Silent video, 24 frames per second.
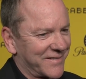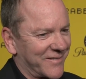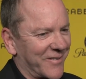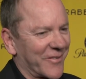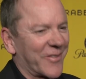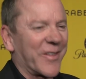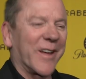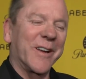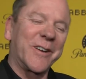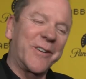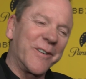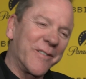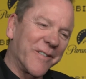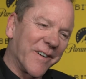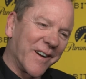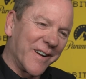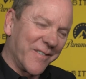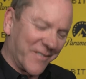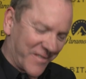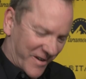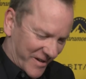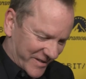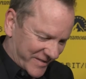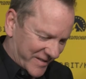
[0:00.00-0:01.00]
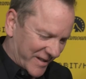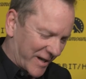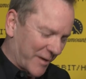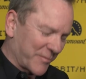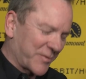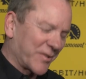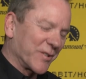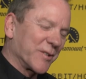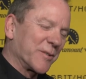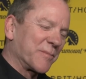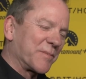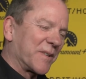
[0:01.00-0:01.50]
Well, thank you very much. Thanks
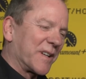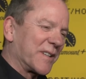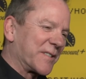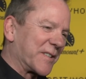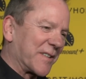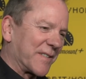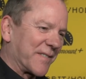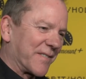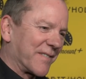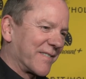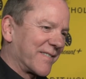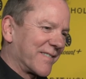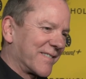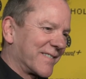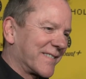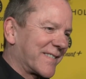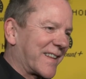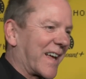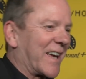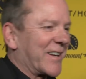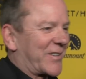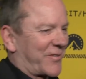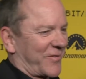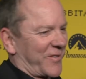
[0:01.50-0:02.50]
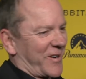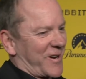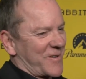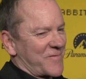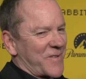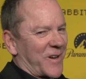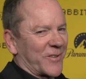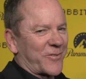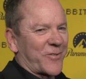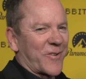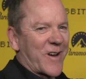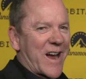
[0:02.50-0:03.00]
Absolutely. for coming home. Thanks very
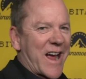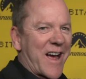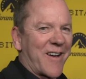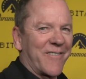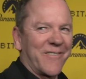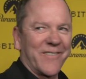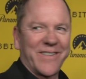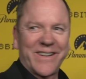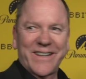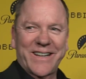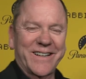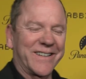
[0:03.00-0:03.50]
much for having and me.